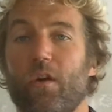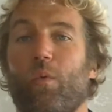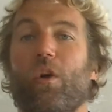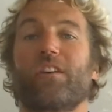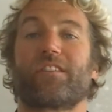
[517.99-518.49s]

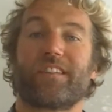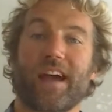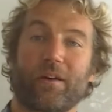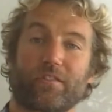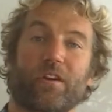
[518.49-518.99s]
What is the
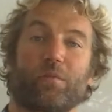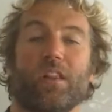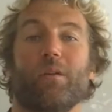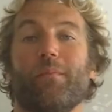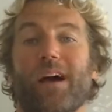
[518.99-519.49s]
downside?
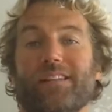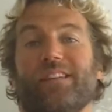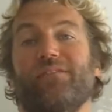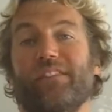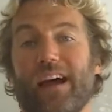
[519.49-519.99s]
Well, the
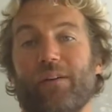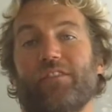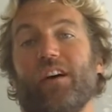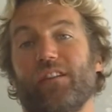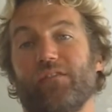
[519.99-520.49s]
massive
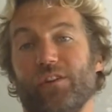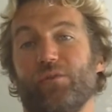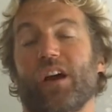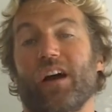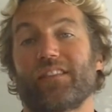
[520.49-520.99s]
downside of new
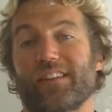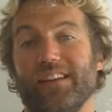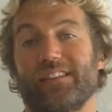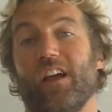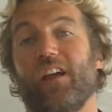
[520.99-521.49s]
kites
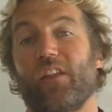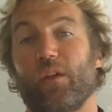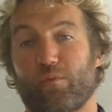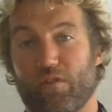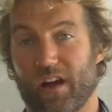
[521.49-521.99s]
is
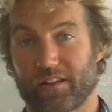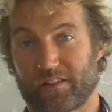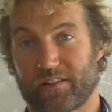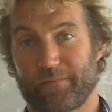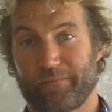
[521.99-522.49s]
the
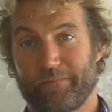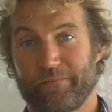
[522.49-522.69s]
price.